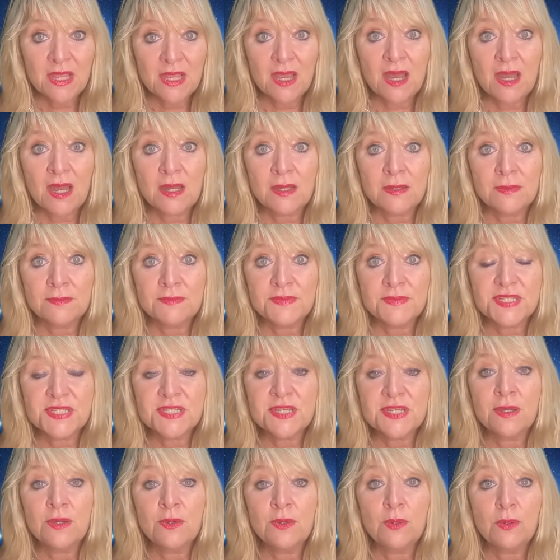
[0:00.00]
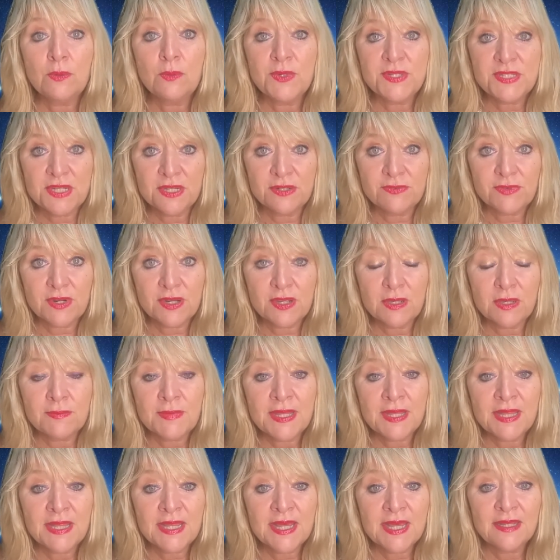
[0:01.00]
So we don't
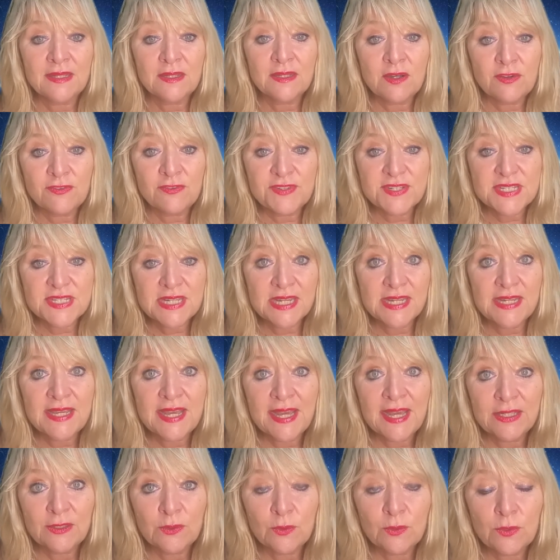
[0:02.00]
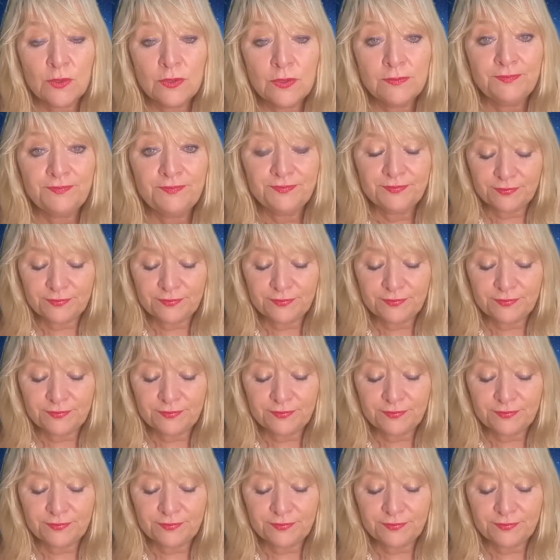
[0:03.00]
recommend that obviously at all.